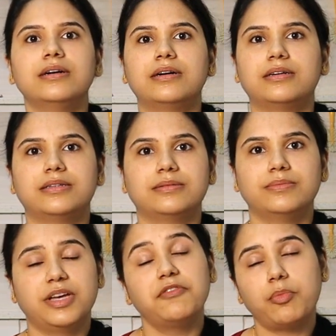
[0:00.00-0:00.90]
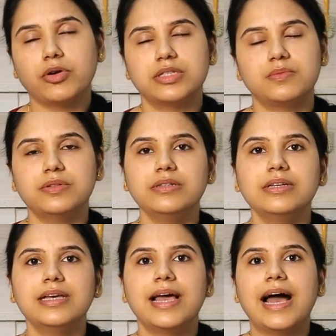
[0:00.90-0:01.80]
uh, if possible.
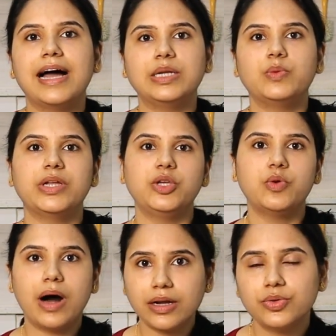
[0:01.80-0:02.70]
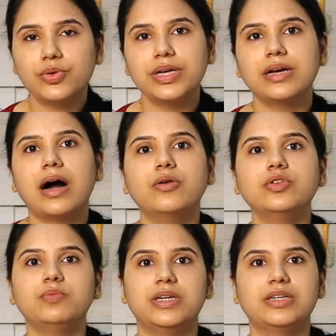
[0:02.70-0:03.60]
And when you are going
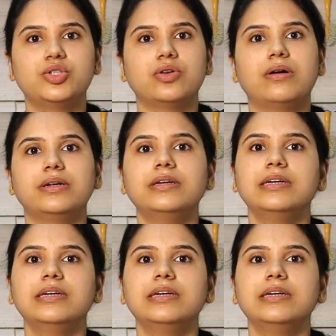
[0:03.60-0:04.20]
out, make sure